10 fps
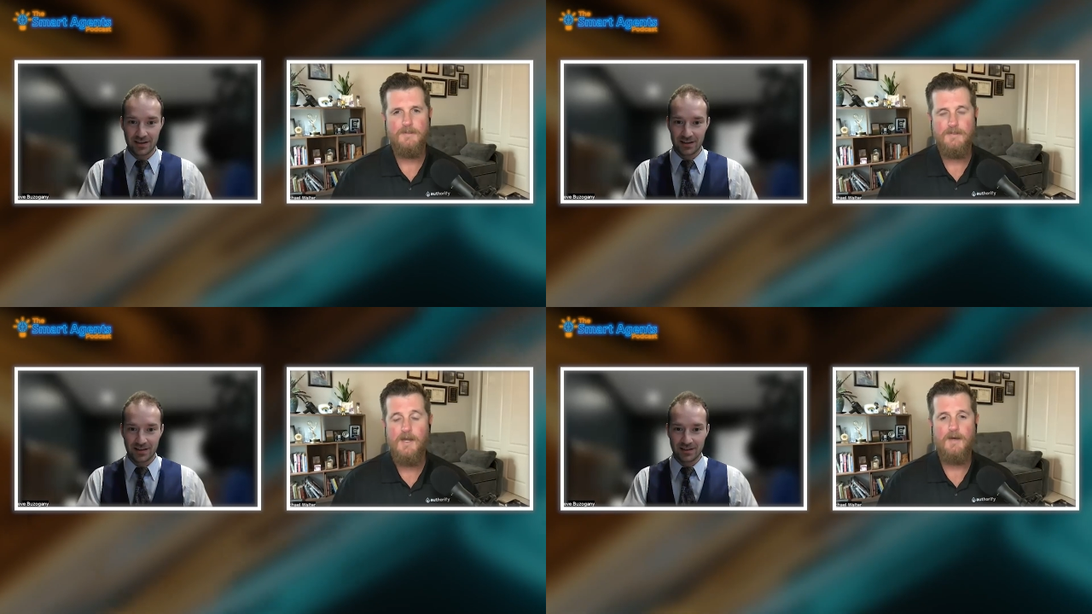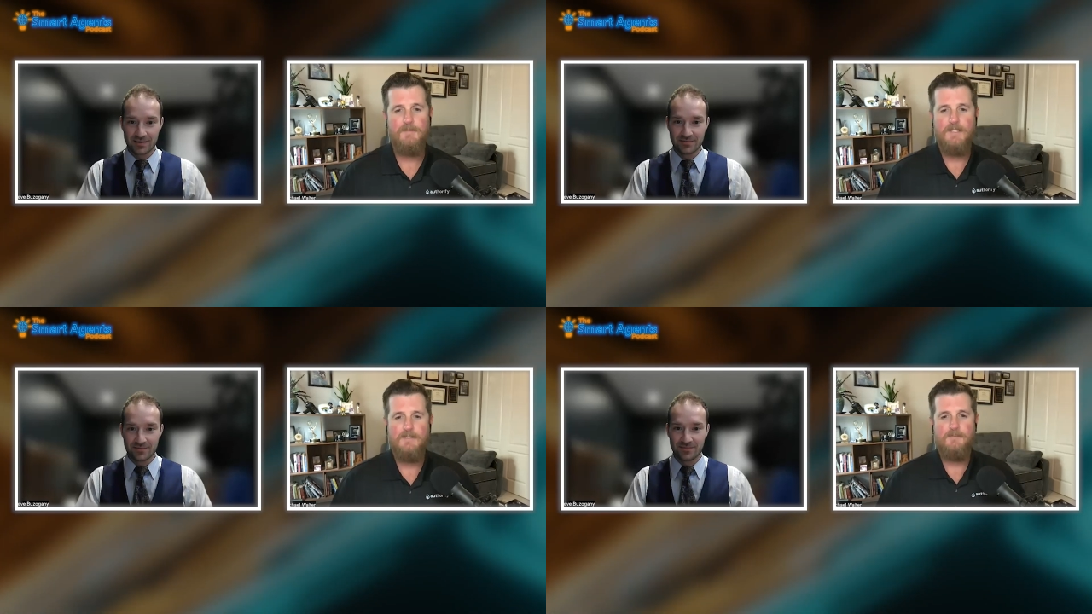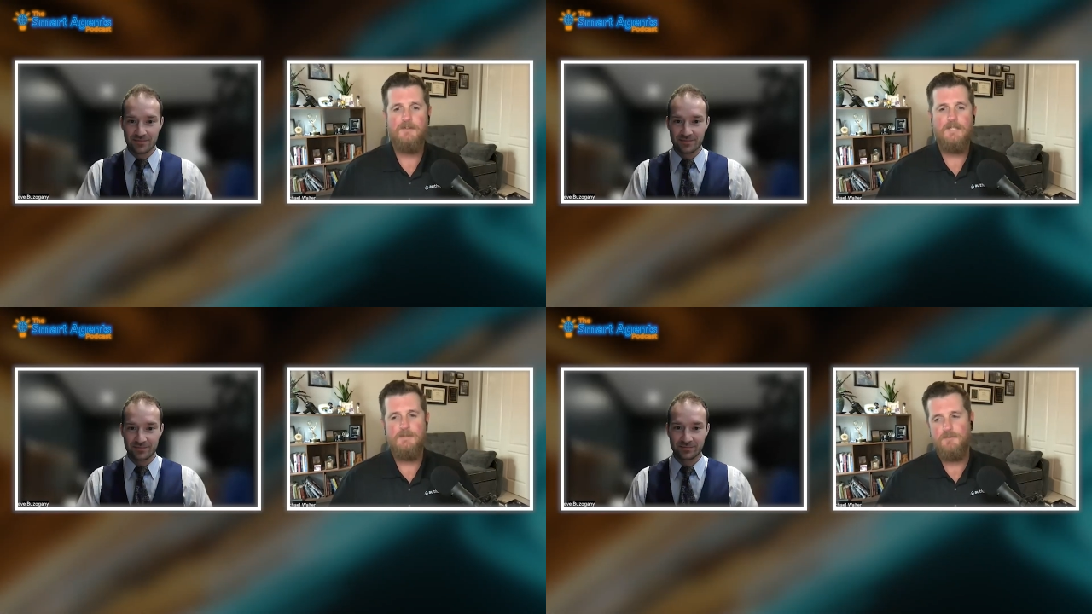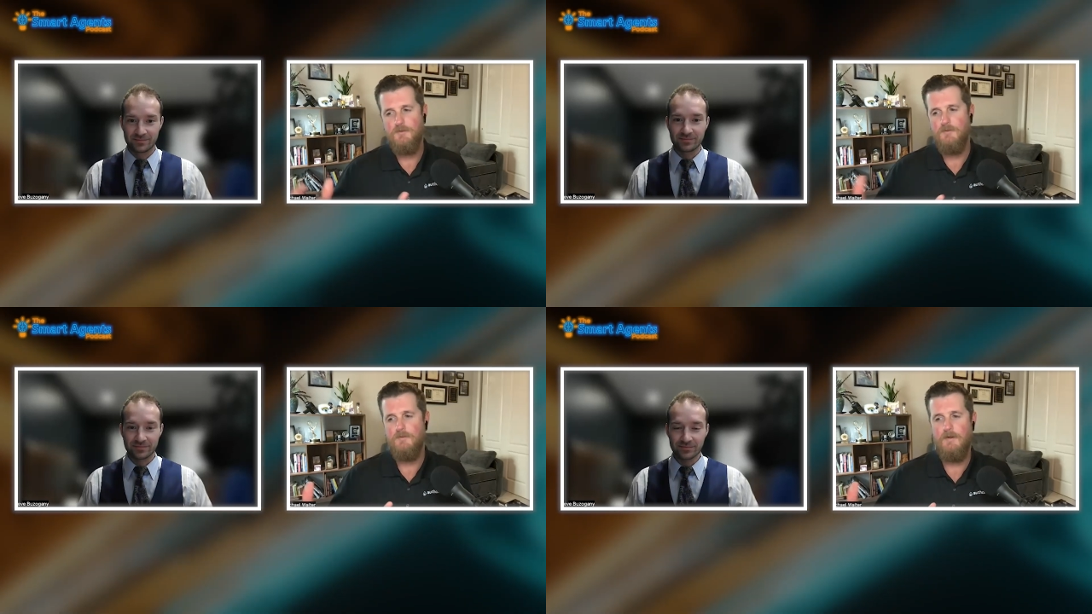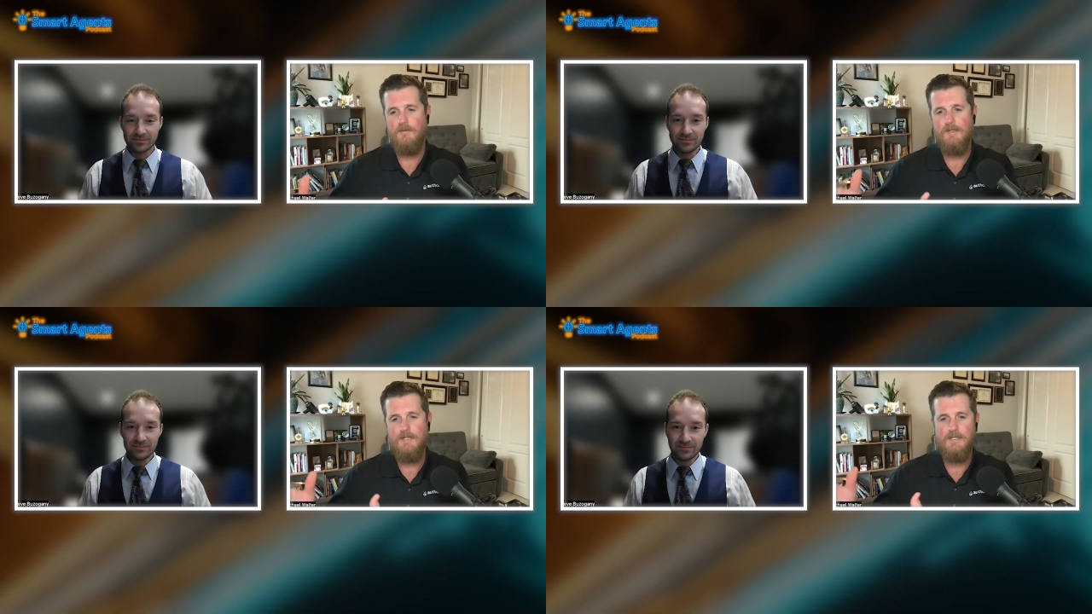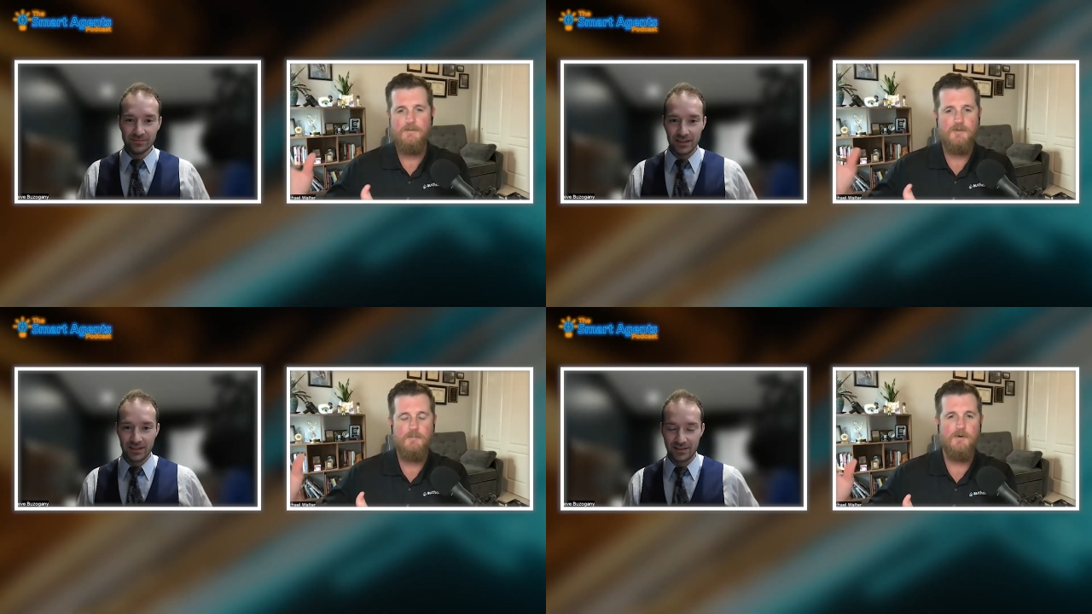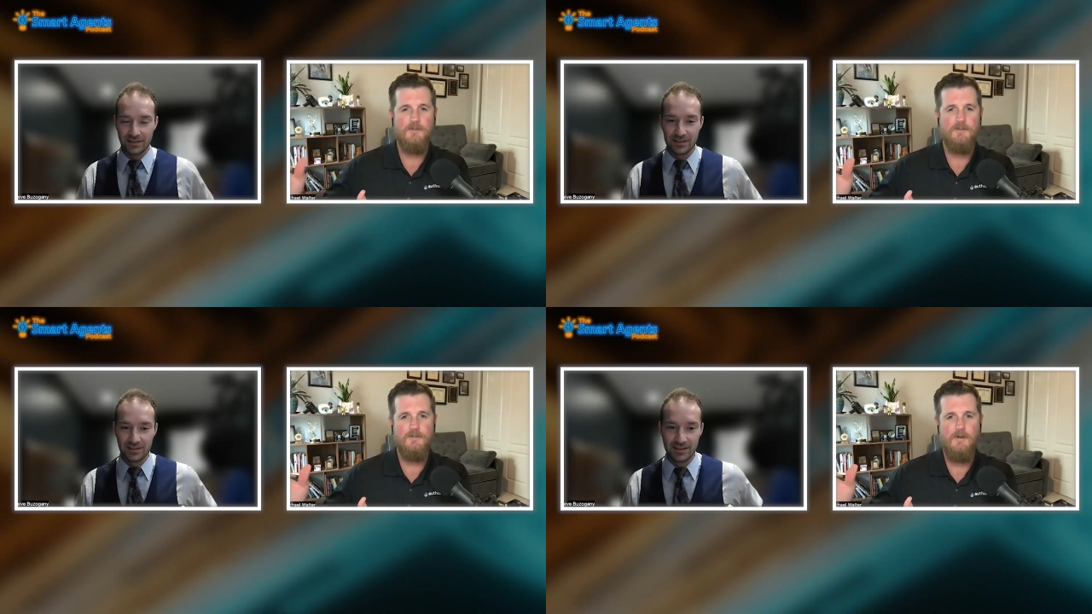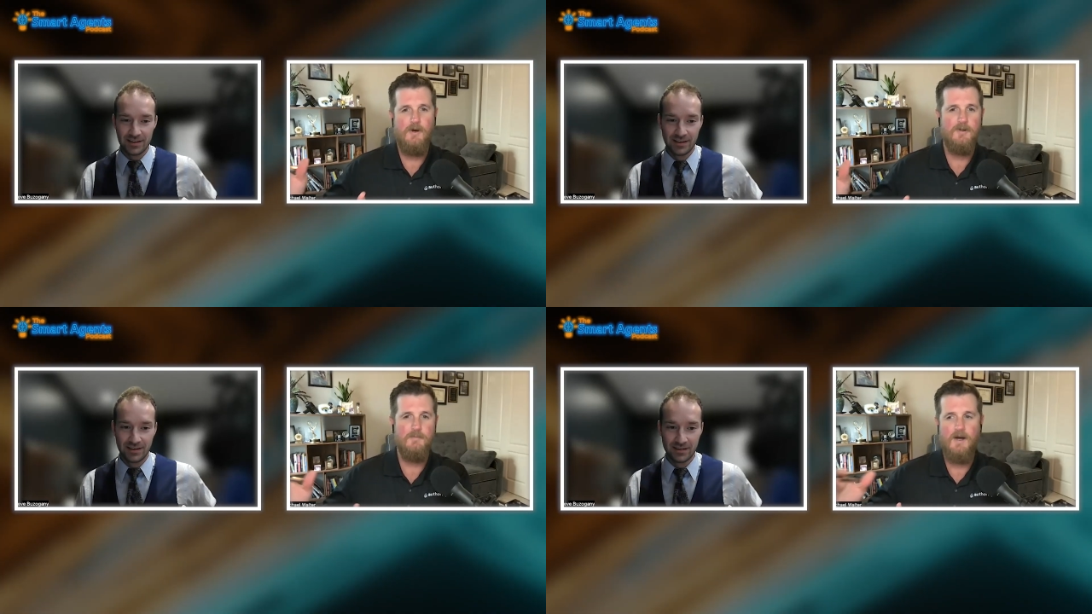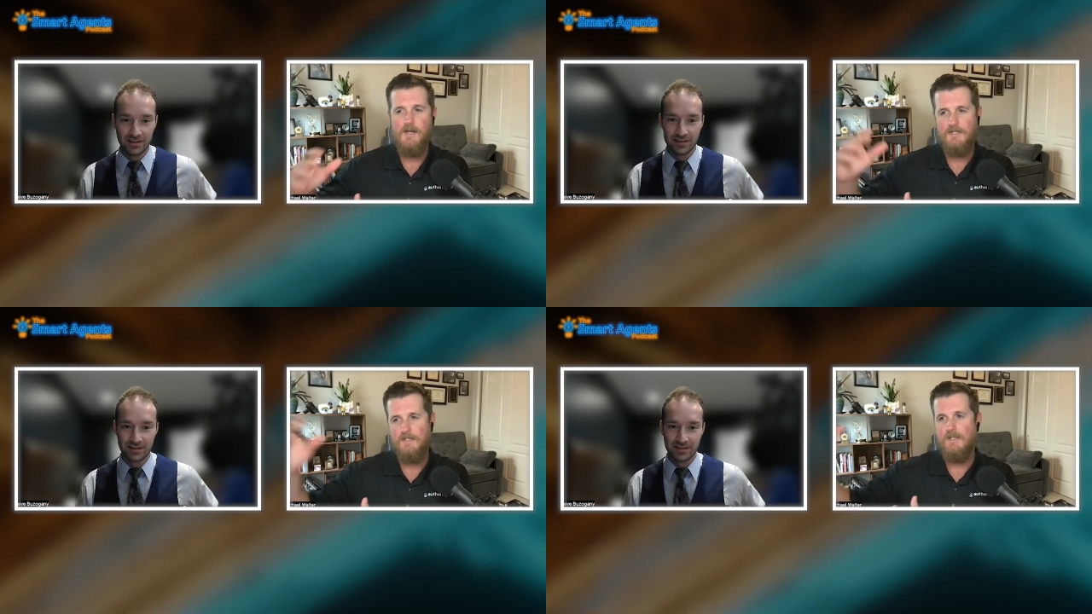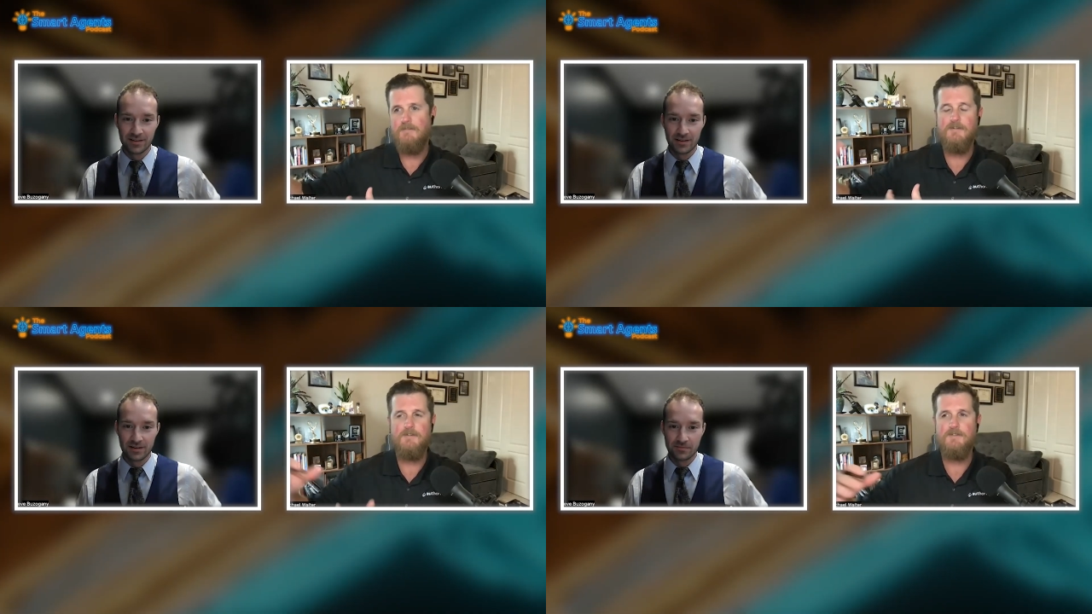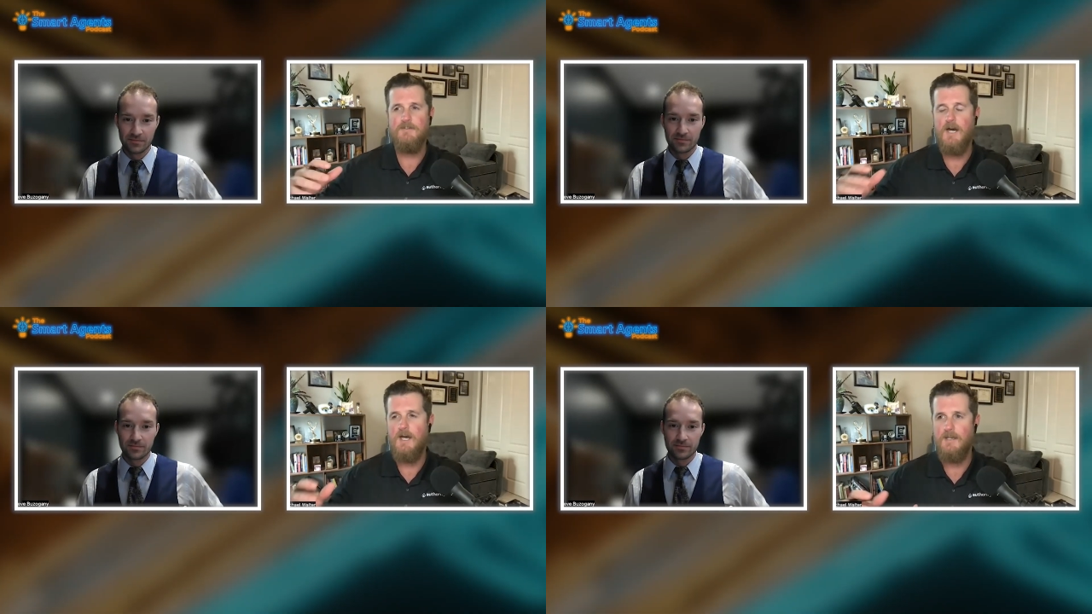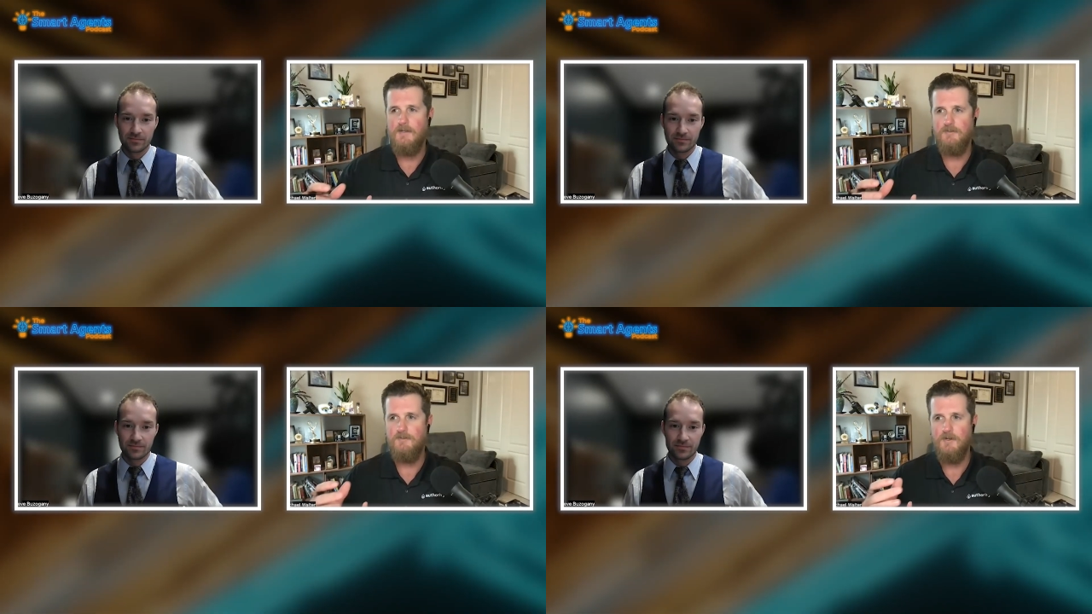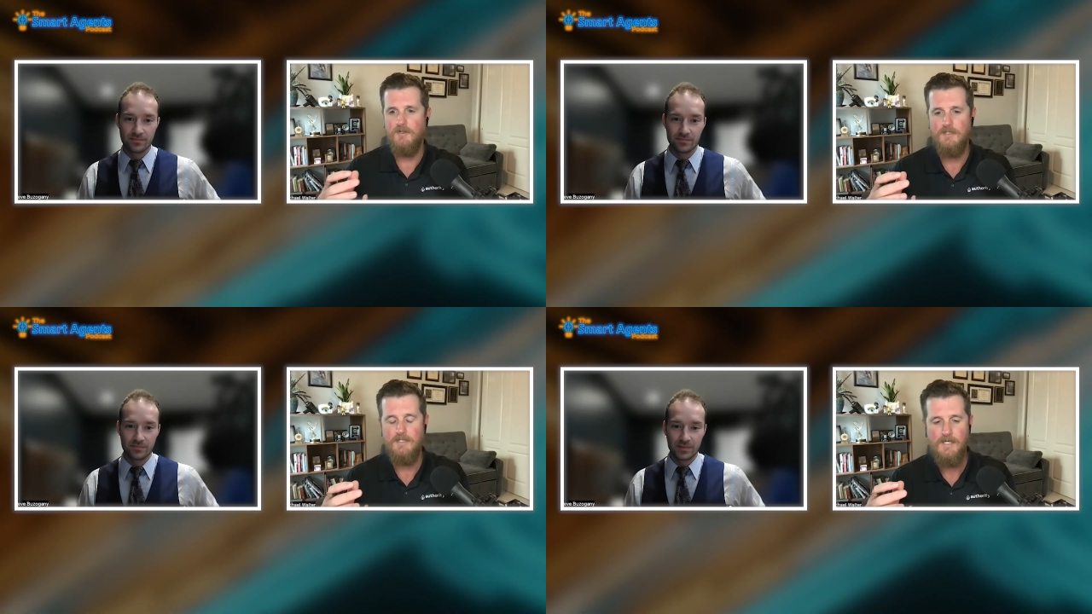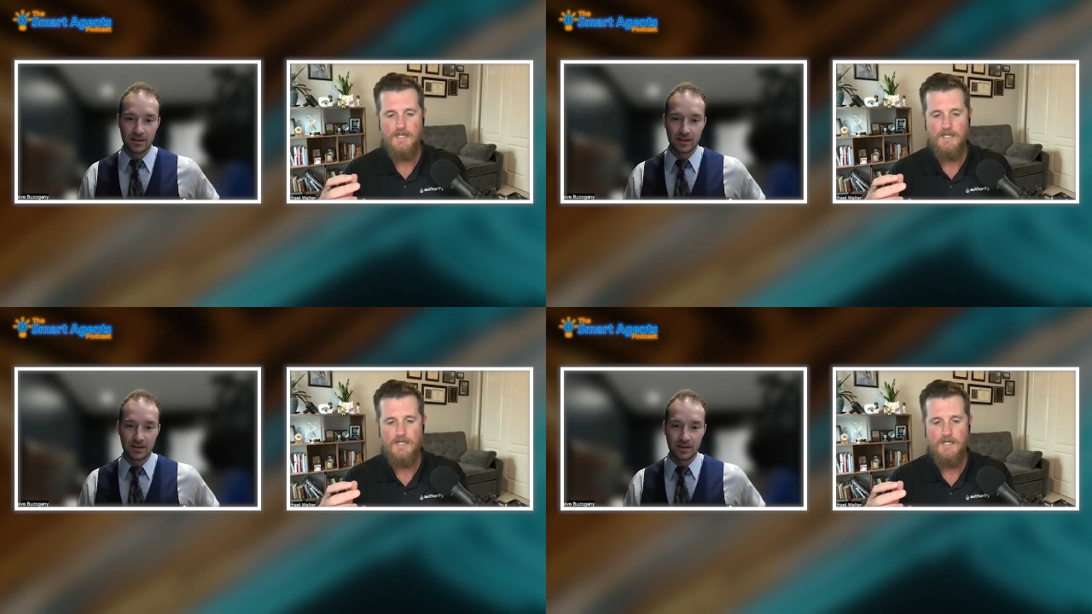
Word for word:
Speaker 1: Yeah, I mean, it definitely keeps you. I mean, it keeps that person on your mind, and even if it's not necessarily